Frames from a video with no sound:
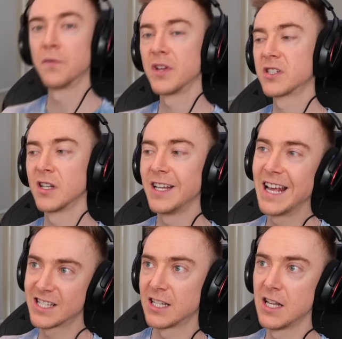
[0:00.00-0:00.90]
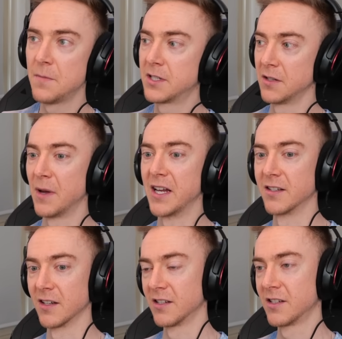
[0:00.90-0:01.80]
Obviously, it's a limited
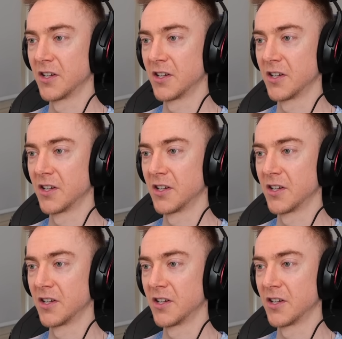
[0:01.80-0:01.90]
beta,